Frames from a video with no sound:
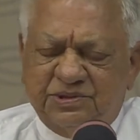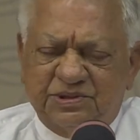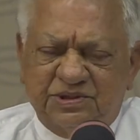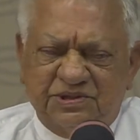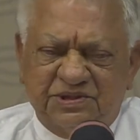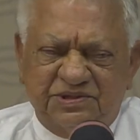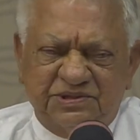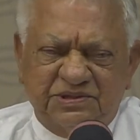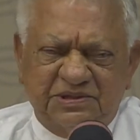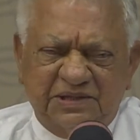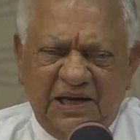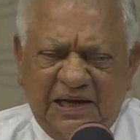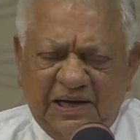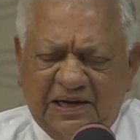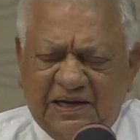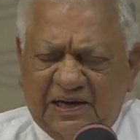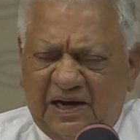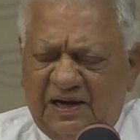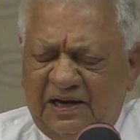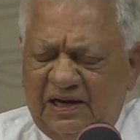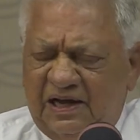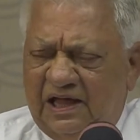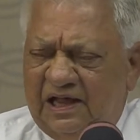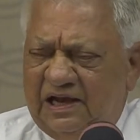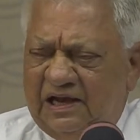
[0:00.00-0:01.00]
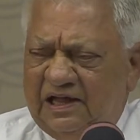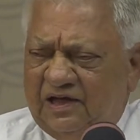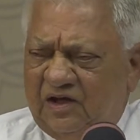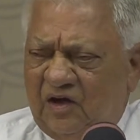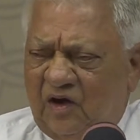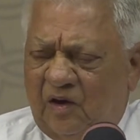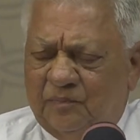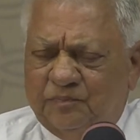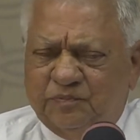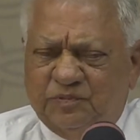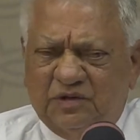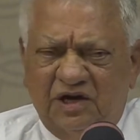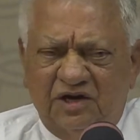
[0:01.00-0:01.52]
Second
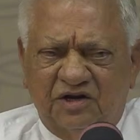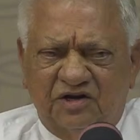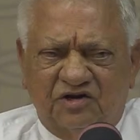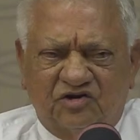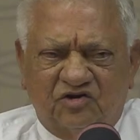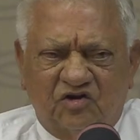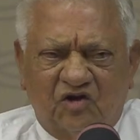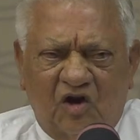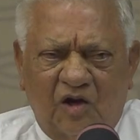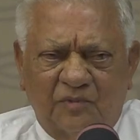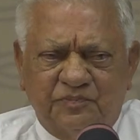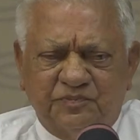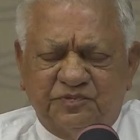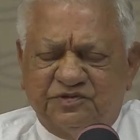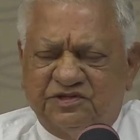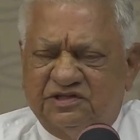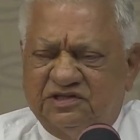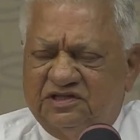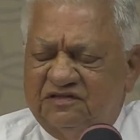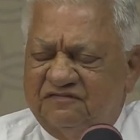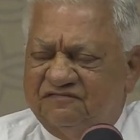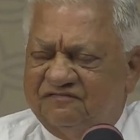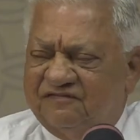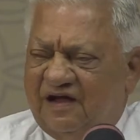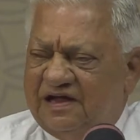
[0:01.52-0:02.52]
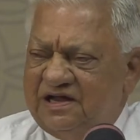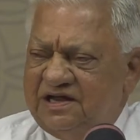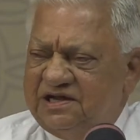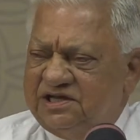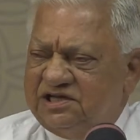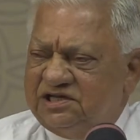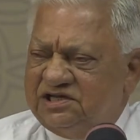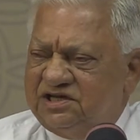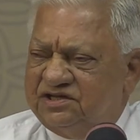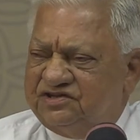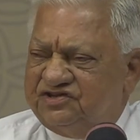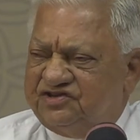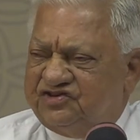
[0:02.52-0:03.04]
helicopter drops the white
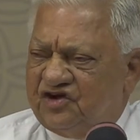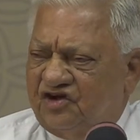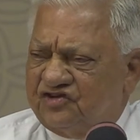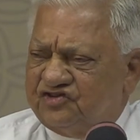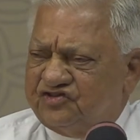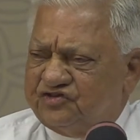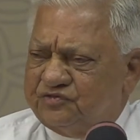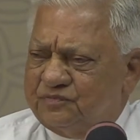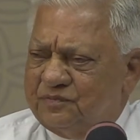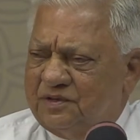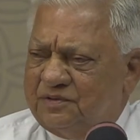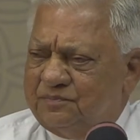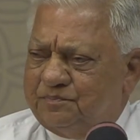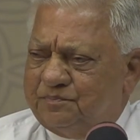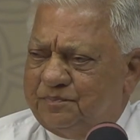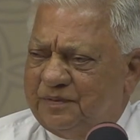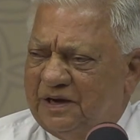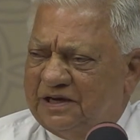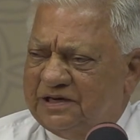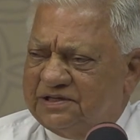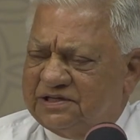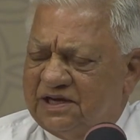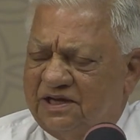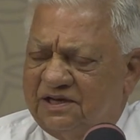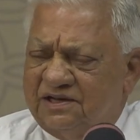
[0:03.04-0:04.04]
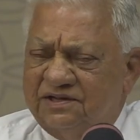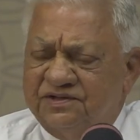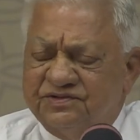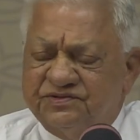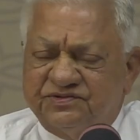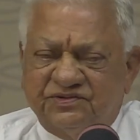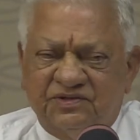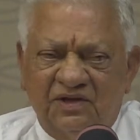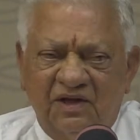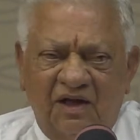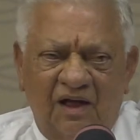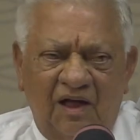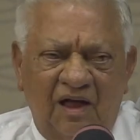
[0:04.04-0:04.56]
jasmine
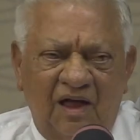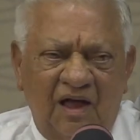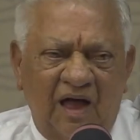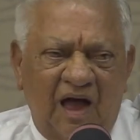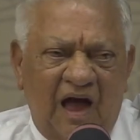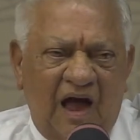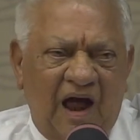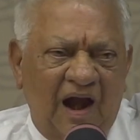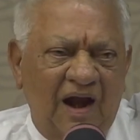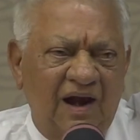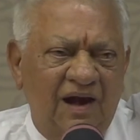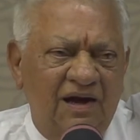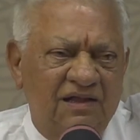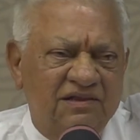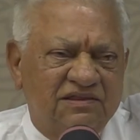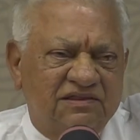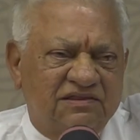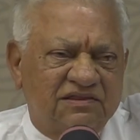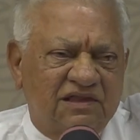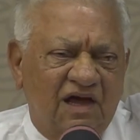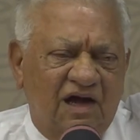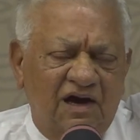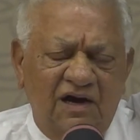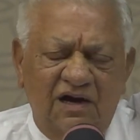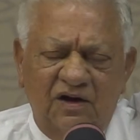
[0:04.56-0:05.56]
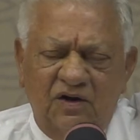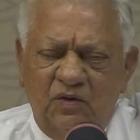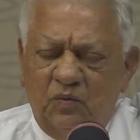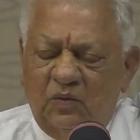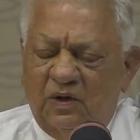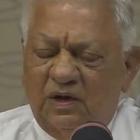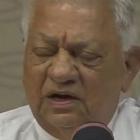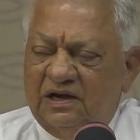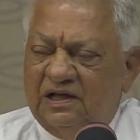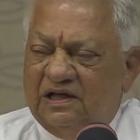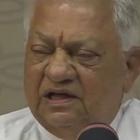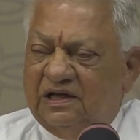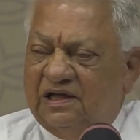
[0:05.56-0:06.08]
petals, and third
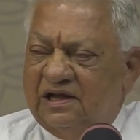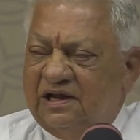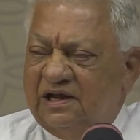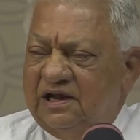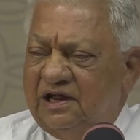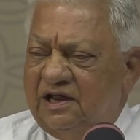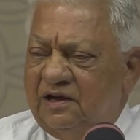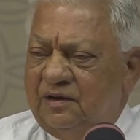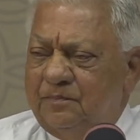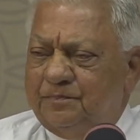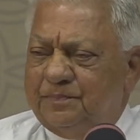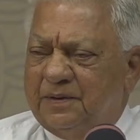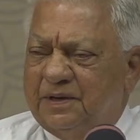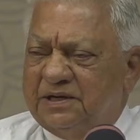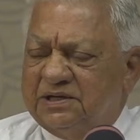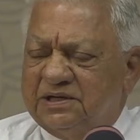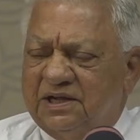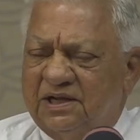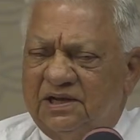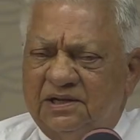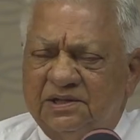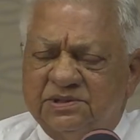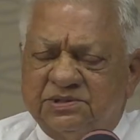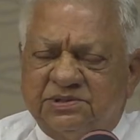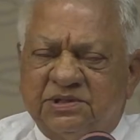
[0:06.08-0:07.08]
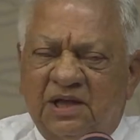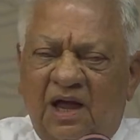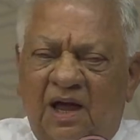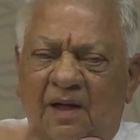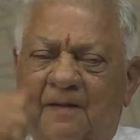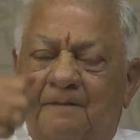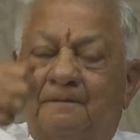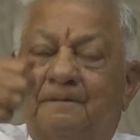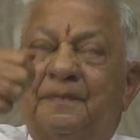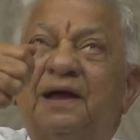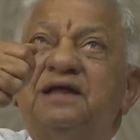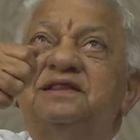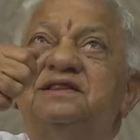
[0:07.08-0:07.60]
one green petals.
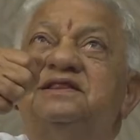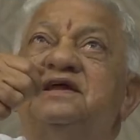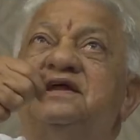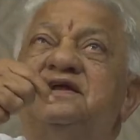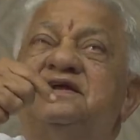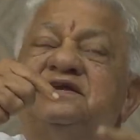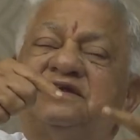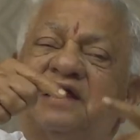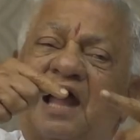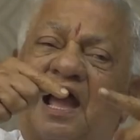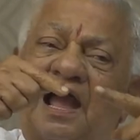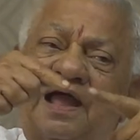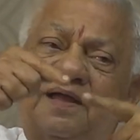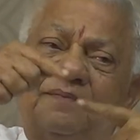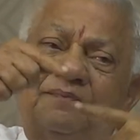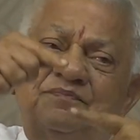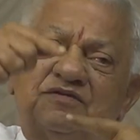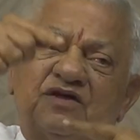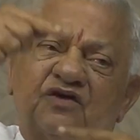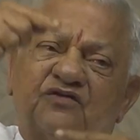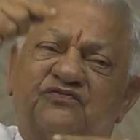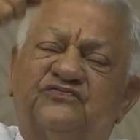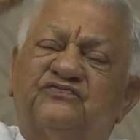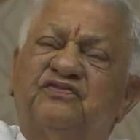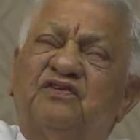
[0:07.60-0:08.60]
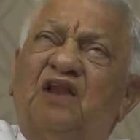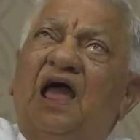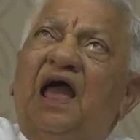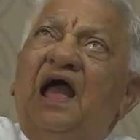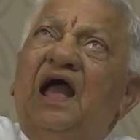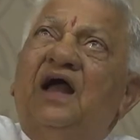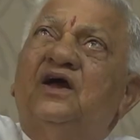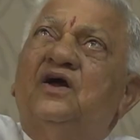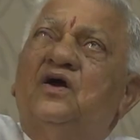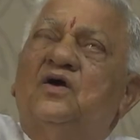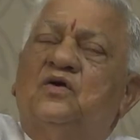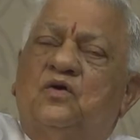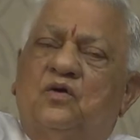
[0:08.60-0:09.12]
By the time the
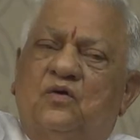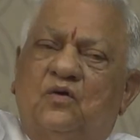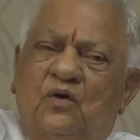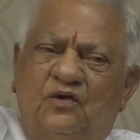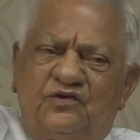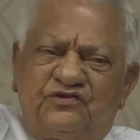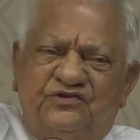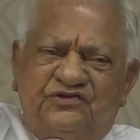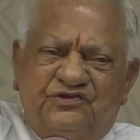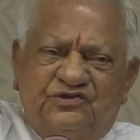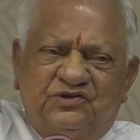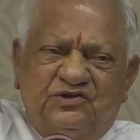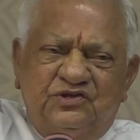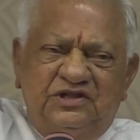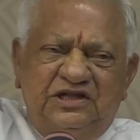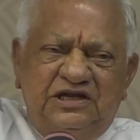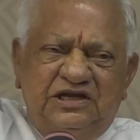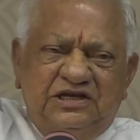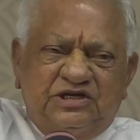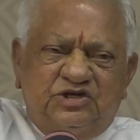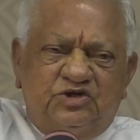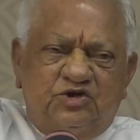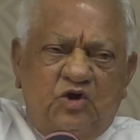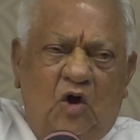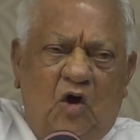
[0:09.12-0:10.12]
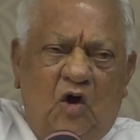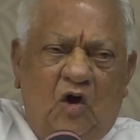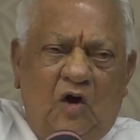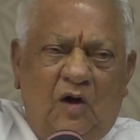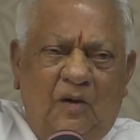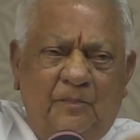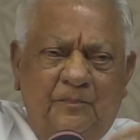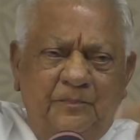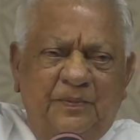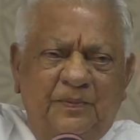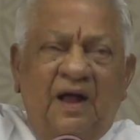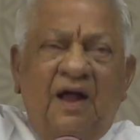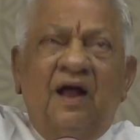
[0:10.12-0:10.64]
flag goes to the
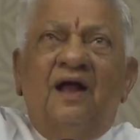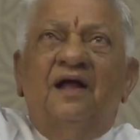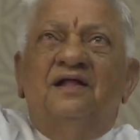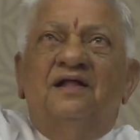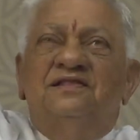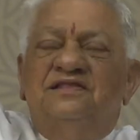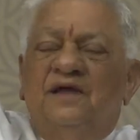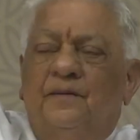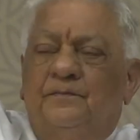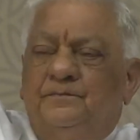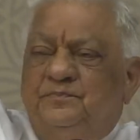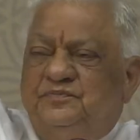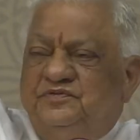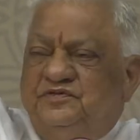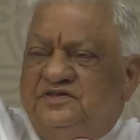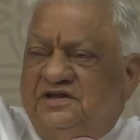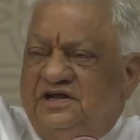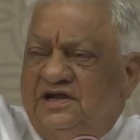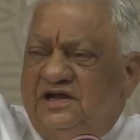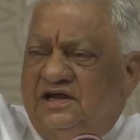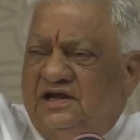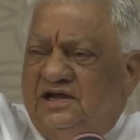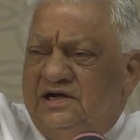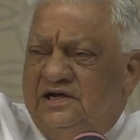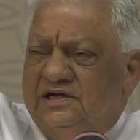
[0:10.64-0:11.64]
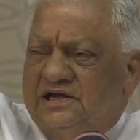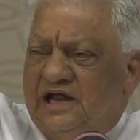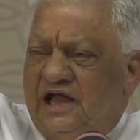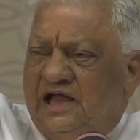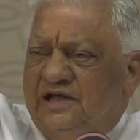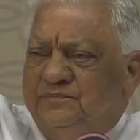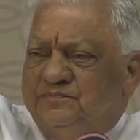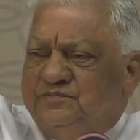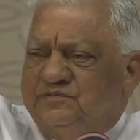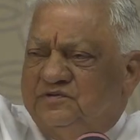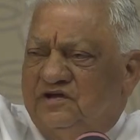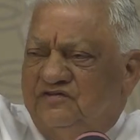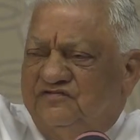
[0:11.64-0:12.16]
top, the 3
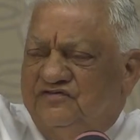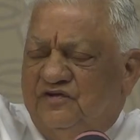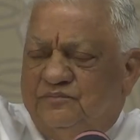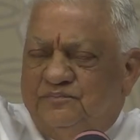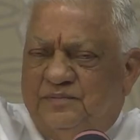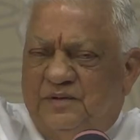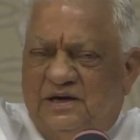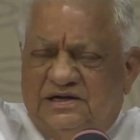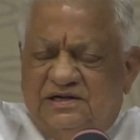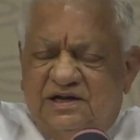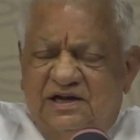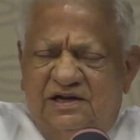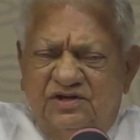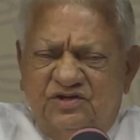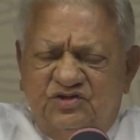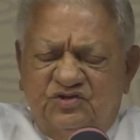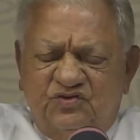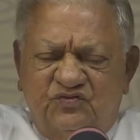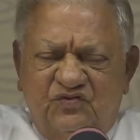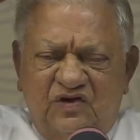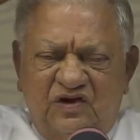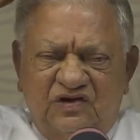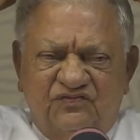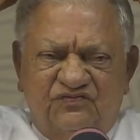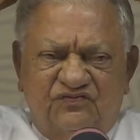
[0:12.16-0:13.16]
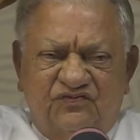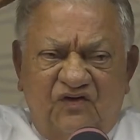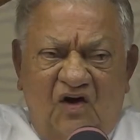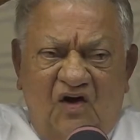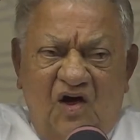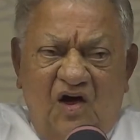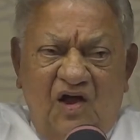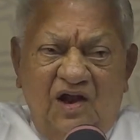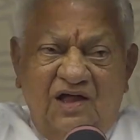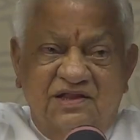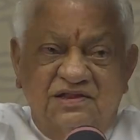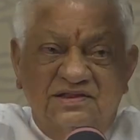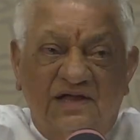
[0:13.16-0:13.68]
types of petals will
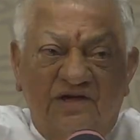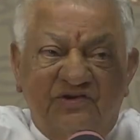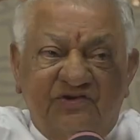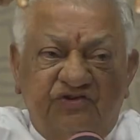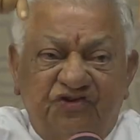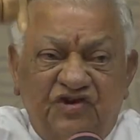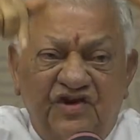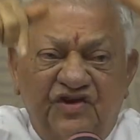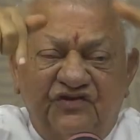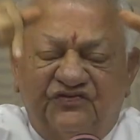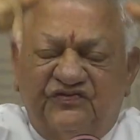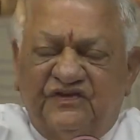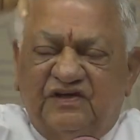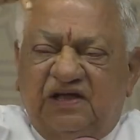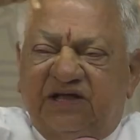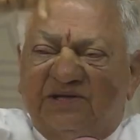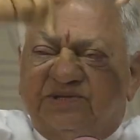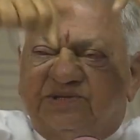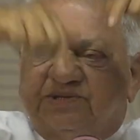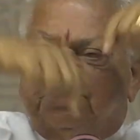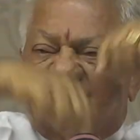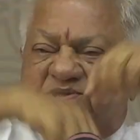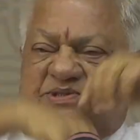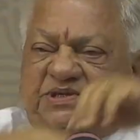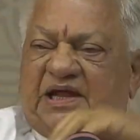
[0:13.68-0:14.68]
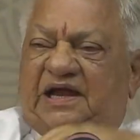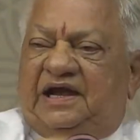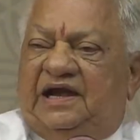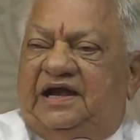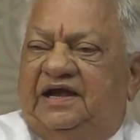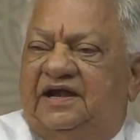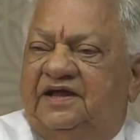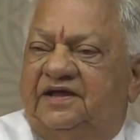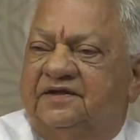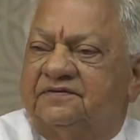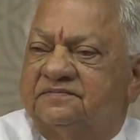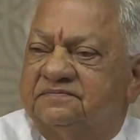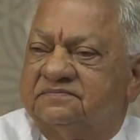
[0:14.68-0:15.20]
fall on the chief guest's
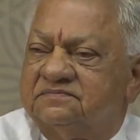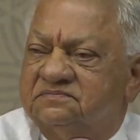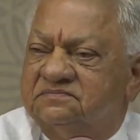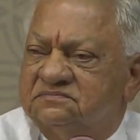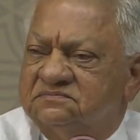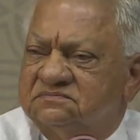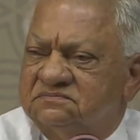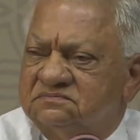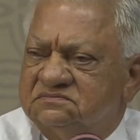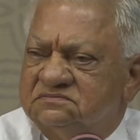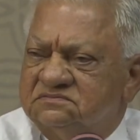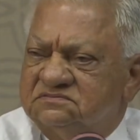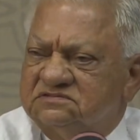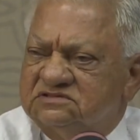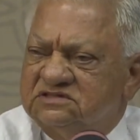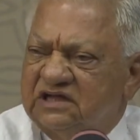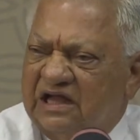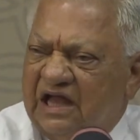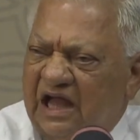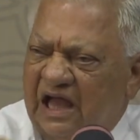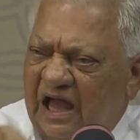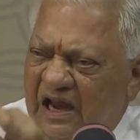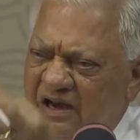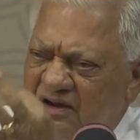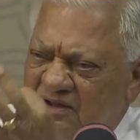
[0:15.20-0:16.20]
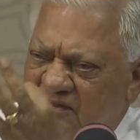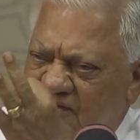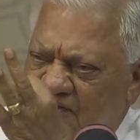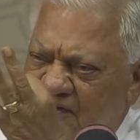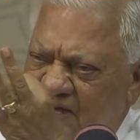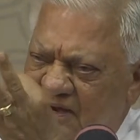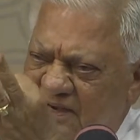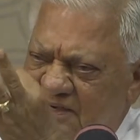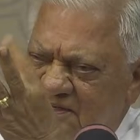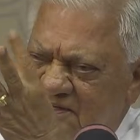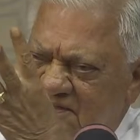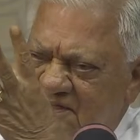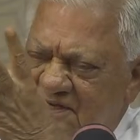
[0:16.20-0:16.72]
head.
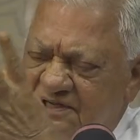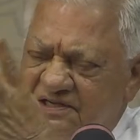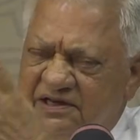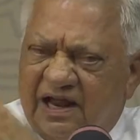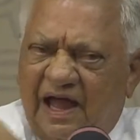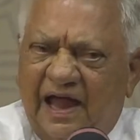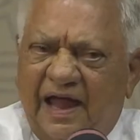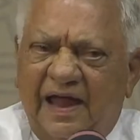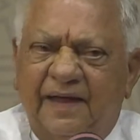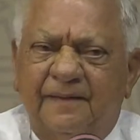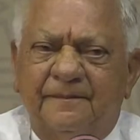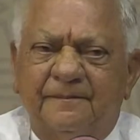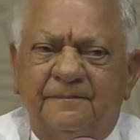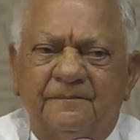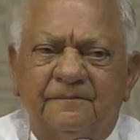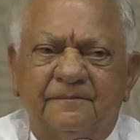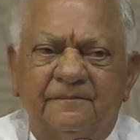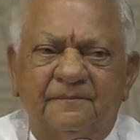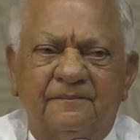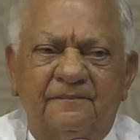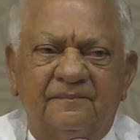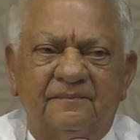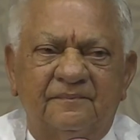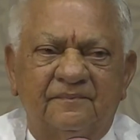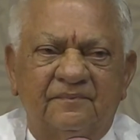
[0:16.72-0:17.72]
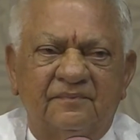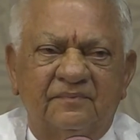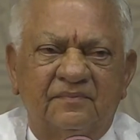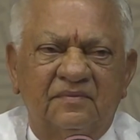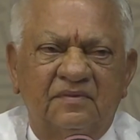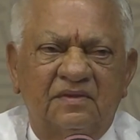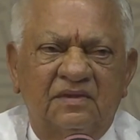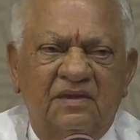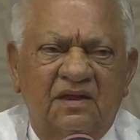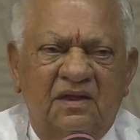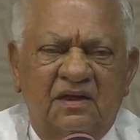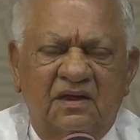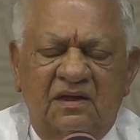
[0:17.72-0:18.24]
Calculate the time.
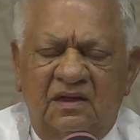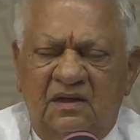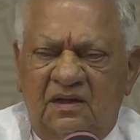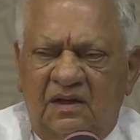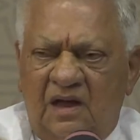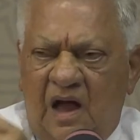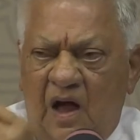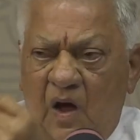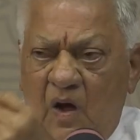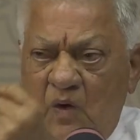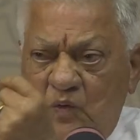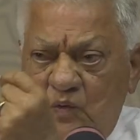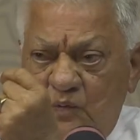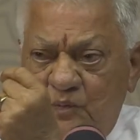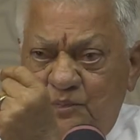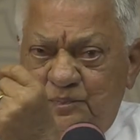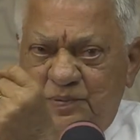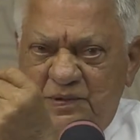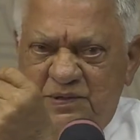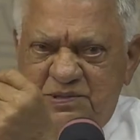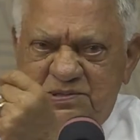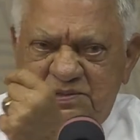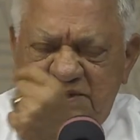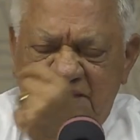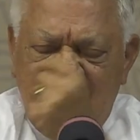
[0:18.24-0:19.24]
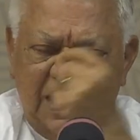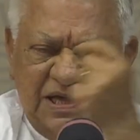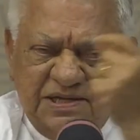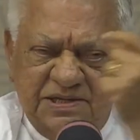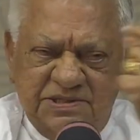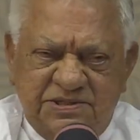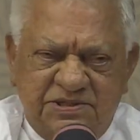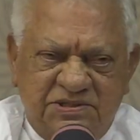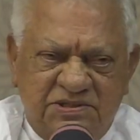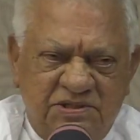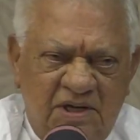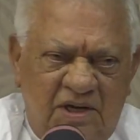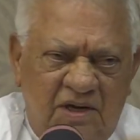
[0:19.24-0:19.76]
How
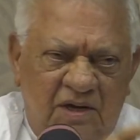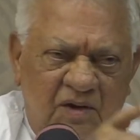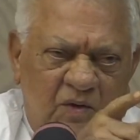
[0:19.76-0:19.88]
precise.